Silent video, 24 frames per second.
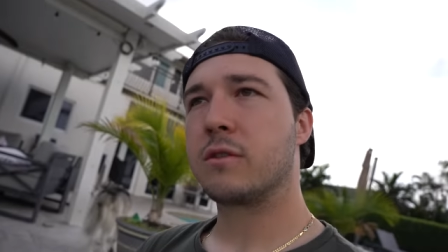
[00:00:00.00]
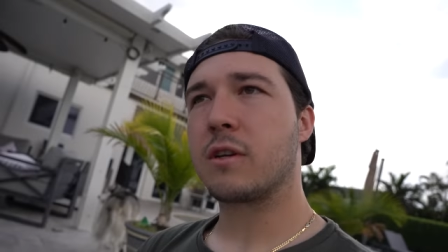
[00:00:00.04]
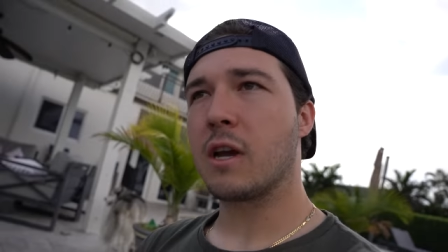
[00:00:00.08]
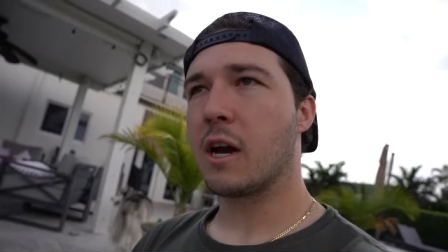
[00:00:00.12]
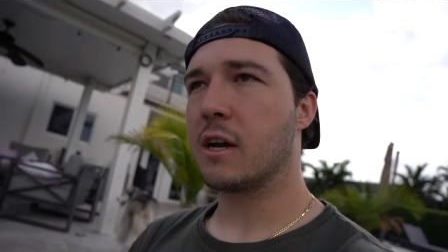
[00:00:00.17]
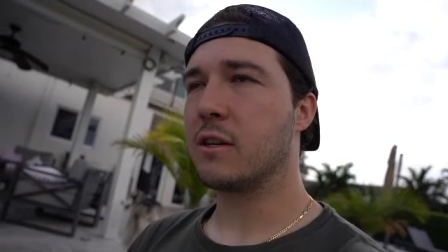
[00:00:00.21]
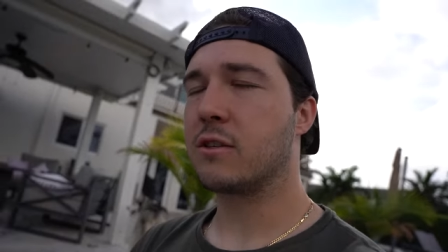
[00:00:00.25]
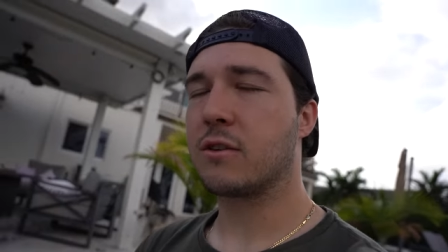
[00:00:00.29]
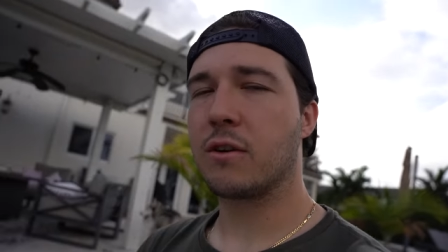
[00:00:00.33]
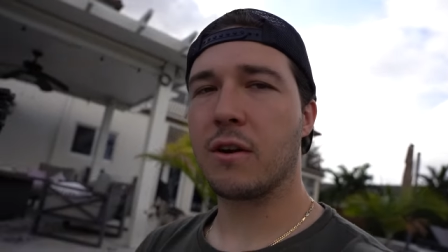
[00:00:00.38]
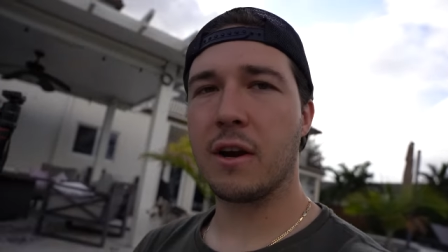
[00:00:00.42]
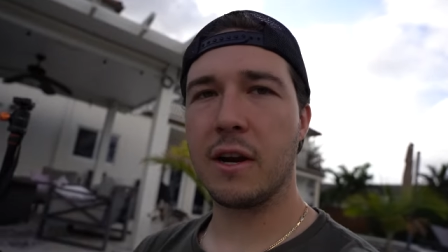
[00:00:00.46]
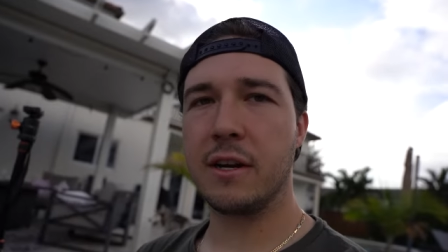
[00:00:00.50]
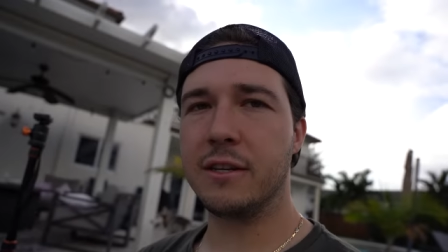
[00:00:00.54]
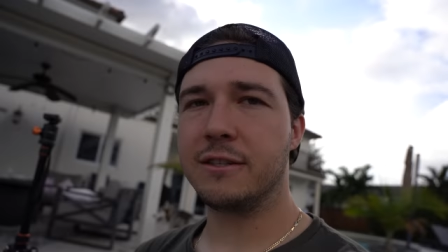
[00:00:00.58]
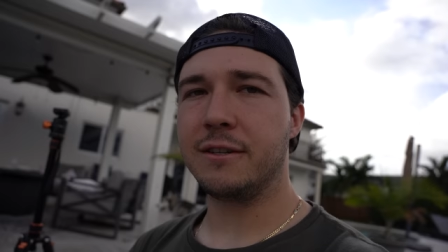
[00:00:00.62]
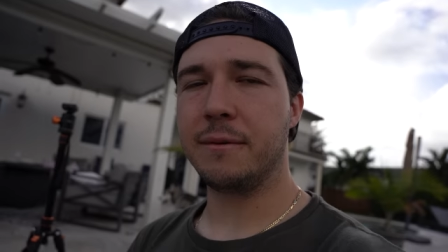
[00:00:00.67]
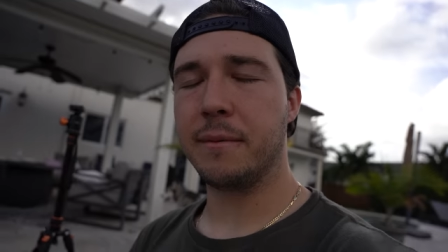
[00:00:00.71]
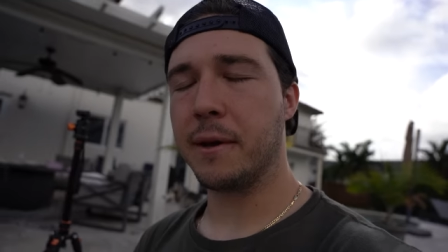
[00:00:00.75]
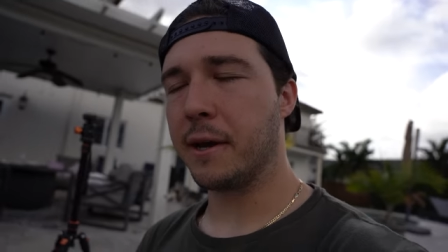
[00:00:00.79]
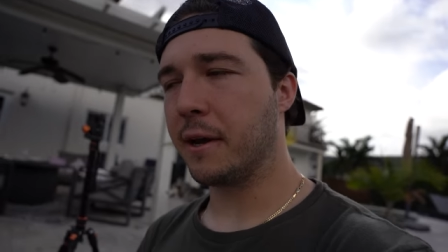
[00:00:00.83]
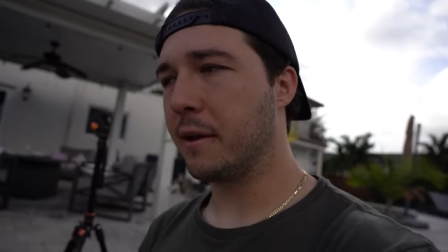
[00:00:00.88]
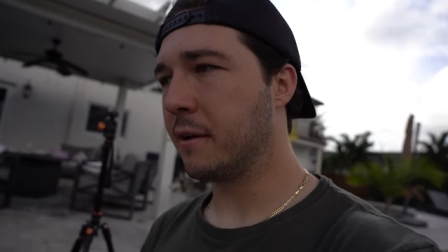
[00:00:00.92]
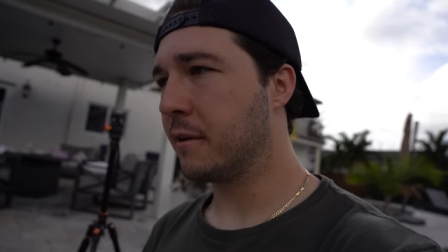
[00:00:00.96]
This guy's
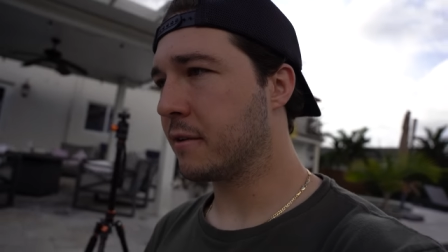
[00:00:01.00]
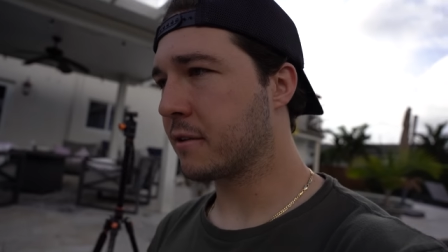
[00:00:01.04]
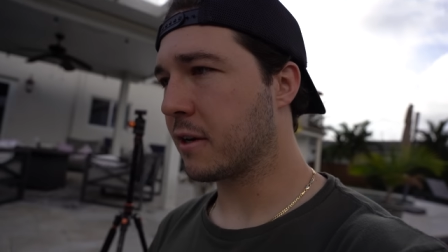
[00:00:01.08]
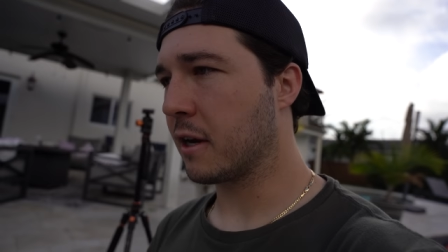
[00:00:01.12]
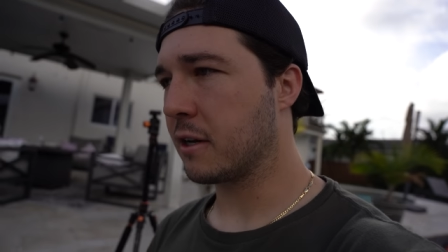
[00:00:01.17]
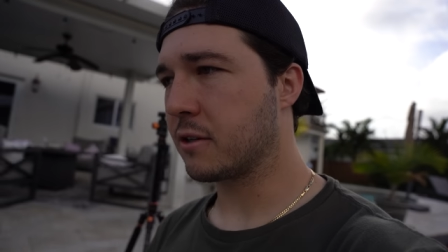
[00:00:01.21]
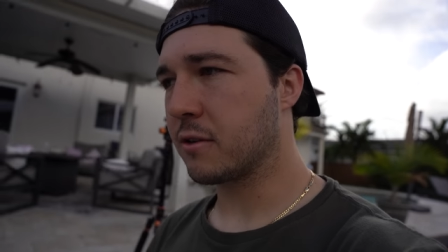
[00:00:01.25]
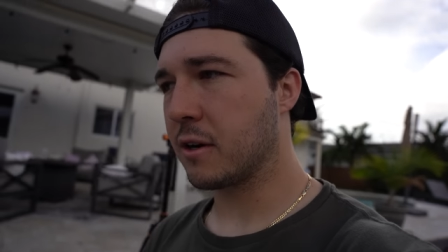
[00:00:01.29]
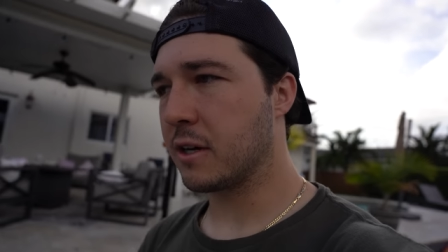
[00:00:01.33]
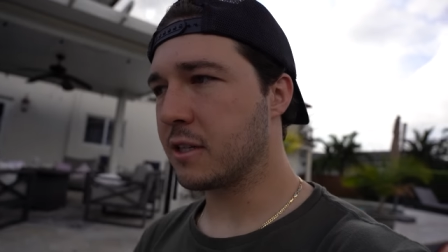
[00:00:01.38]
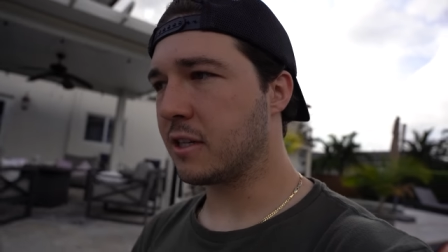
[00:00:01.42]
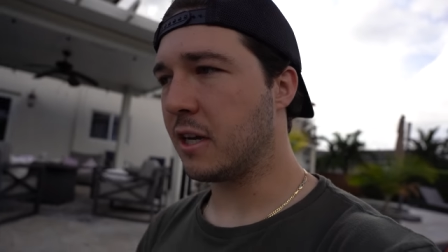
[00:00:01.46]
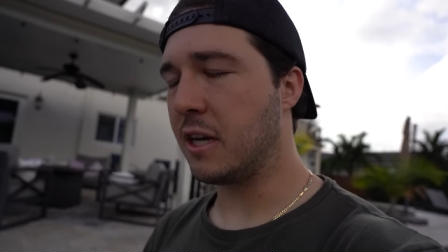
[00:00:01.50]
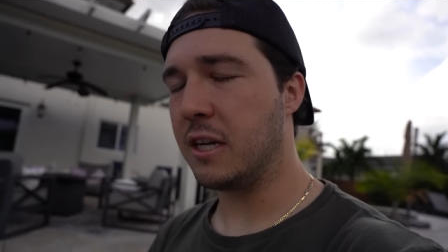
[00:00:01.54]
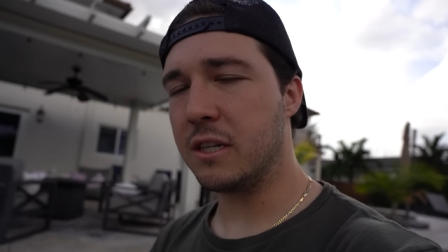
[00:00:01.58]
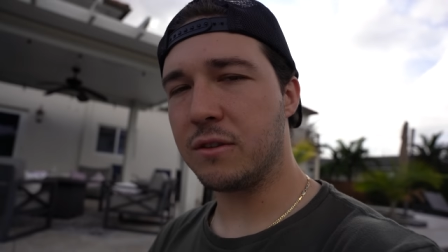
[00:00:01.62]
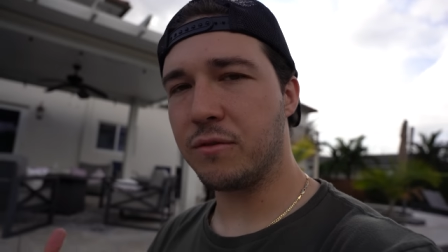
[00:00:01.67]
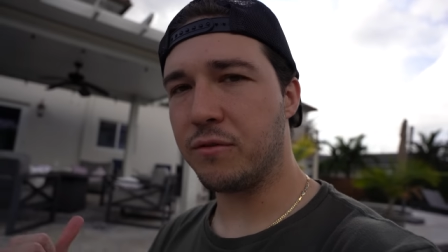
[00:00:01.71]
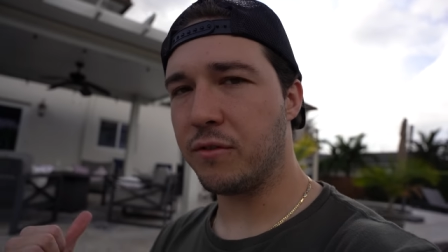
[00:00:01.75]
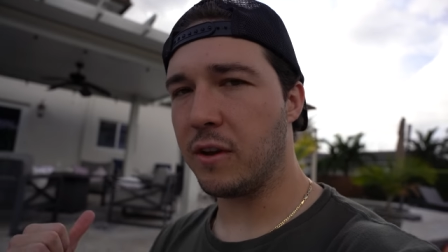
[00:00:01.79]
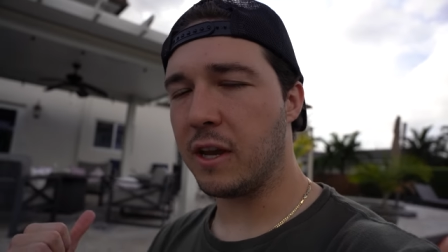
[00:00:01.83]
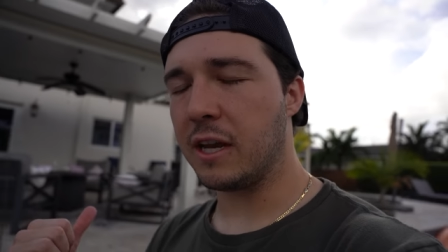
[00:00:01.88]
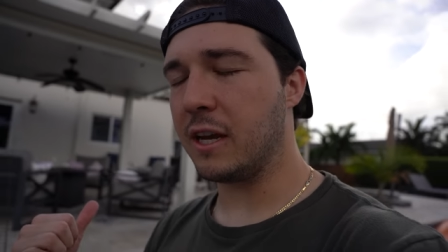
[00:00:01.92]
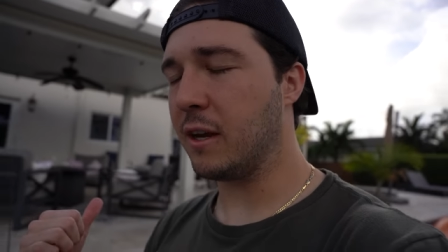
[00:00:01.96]
crazy, man. This guy's crazy.
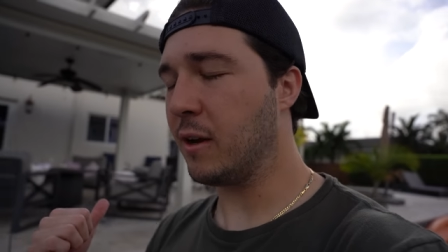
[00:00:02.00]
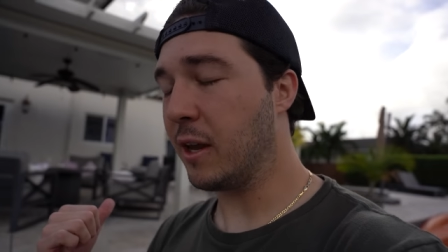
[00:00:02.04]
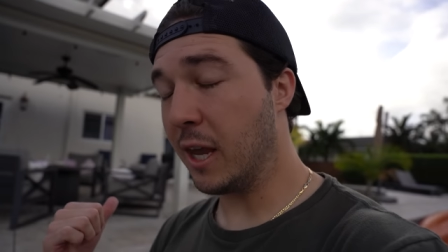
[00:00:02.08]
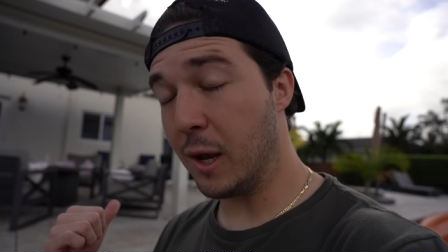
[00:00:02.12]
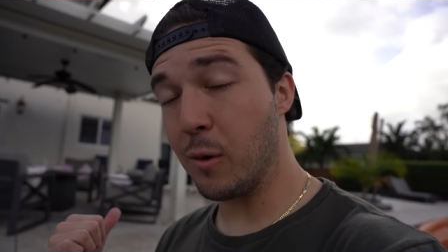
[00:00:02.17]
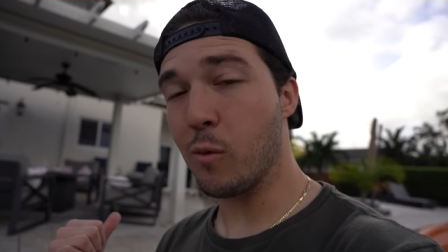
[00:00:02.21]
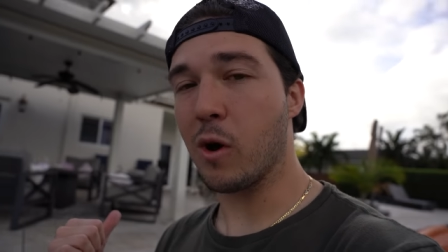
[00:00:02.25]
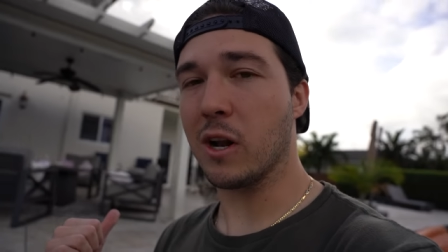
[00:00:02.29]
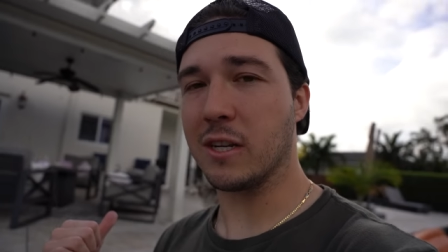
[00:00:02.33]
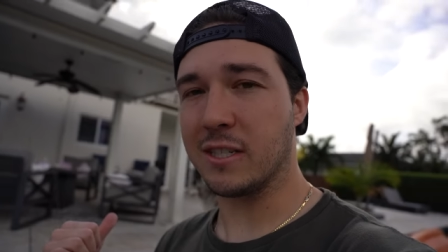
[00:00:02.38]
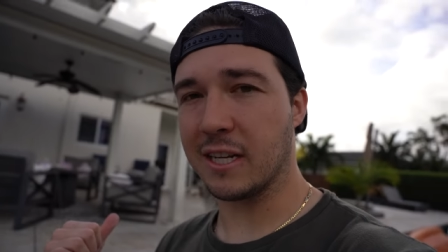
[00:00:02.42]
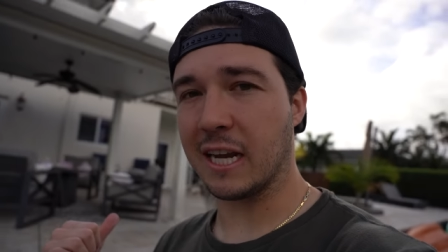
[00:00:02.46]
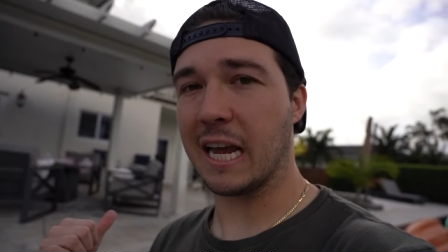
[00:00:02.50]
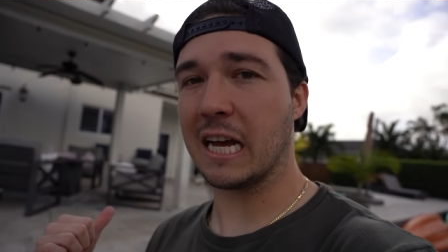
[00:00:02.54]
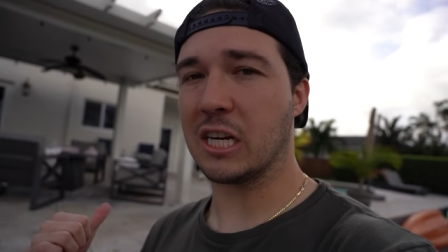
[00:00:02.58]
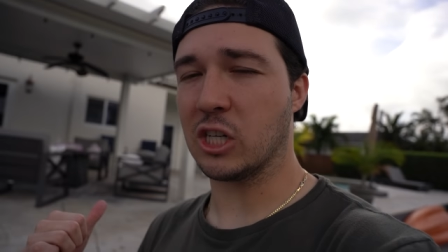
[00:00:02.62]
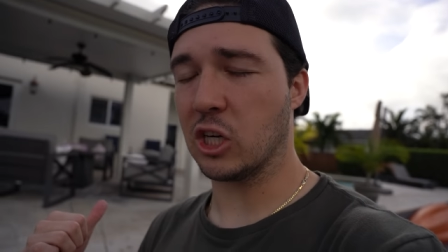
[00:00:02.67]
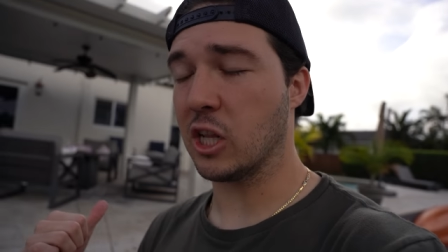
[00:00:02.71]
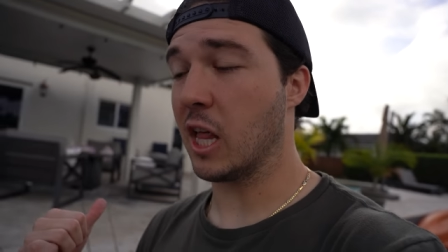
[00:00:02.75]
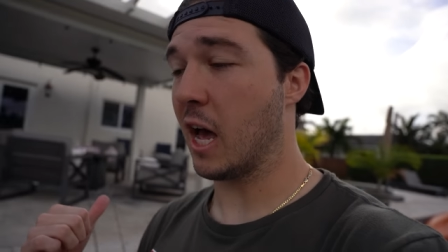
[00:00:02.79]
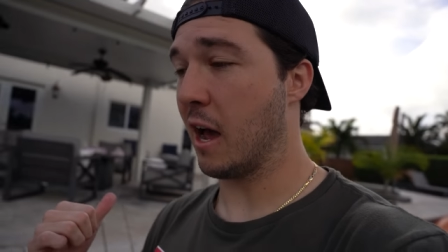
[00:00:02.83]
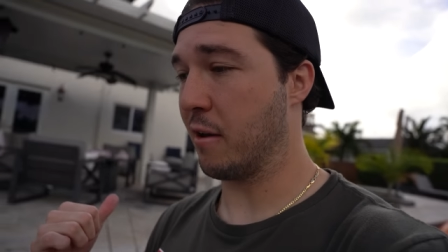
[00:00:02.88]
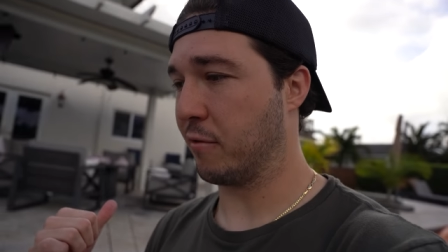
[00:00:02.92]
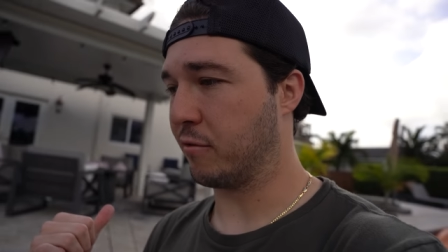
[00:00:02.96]
He's he he wants to catch
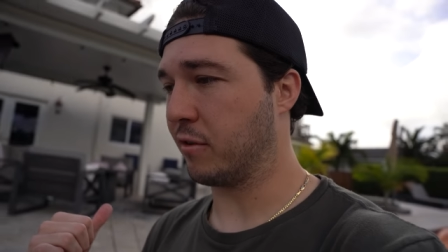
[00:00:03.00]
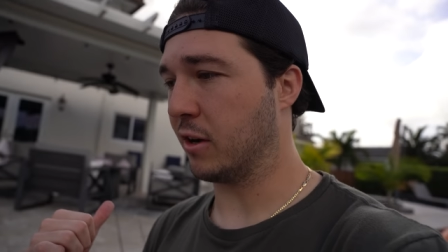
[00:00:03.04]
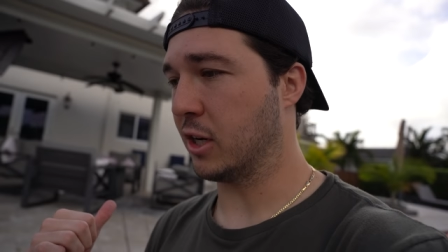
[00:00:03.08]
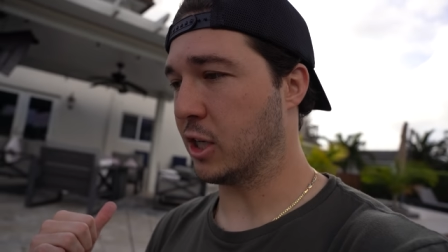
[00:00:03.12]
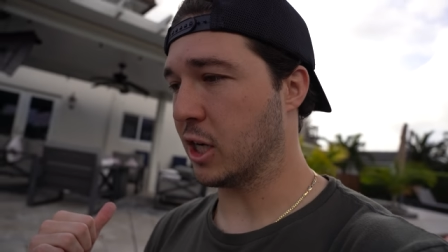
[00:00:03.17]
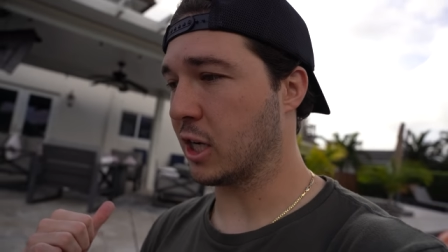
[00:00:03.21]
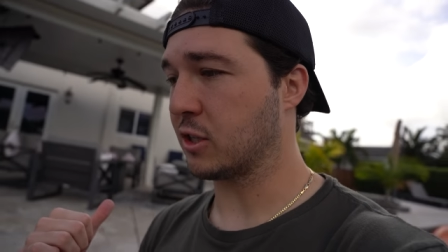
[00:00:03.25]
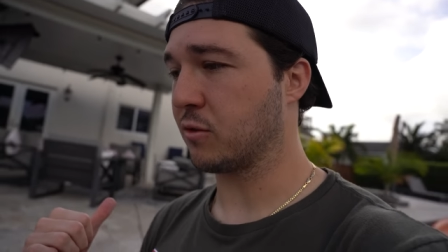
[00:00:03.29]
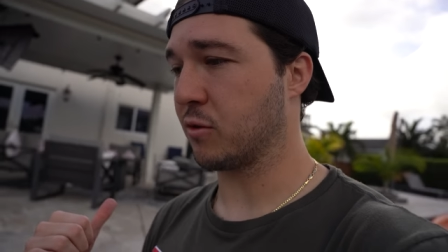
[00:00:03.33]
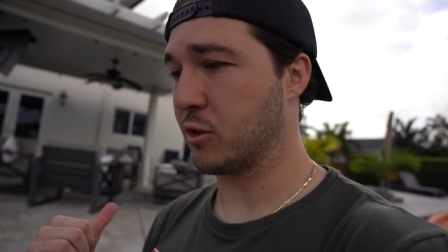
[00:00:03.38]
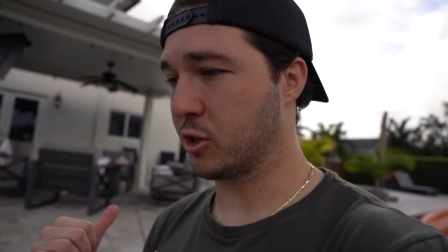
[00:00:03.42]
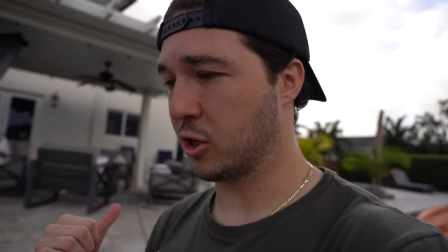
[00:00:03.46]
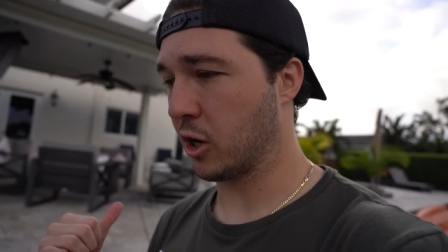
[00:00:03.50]
a lionfish, that's for